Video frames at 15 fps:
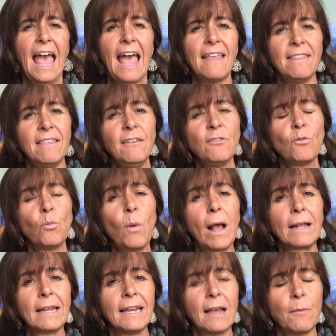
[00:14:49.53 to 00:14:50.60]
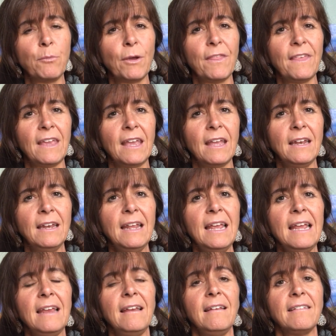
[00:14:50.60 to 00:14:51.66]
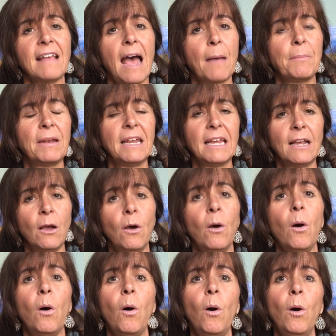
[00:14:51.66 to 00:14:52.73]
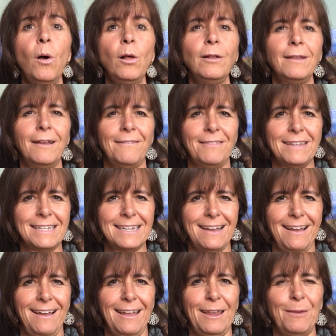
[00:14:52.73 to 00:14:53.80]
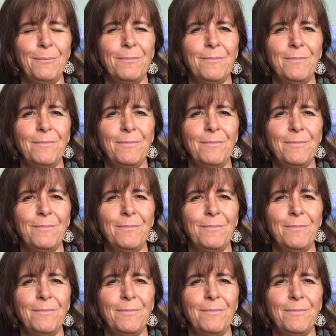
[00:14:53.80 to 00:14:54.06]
And this welling up within is happening all of the time.